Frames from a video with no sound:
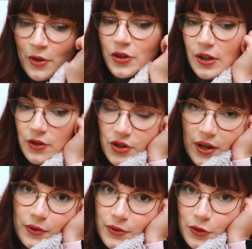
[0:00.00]
much I can
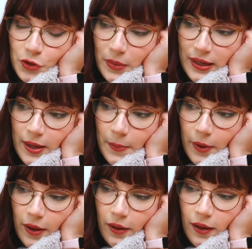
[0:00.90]
share on social media,
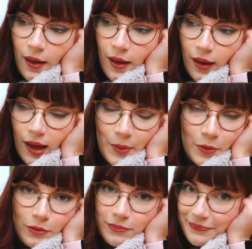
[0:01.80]
but I
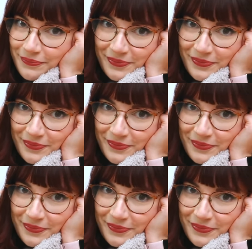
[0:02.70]
will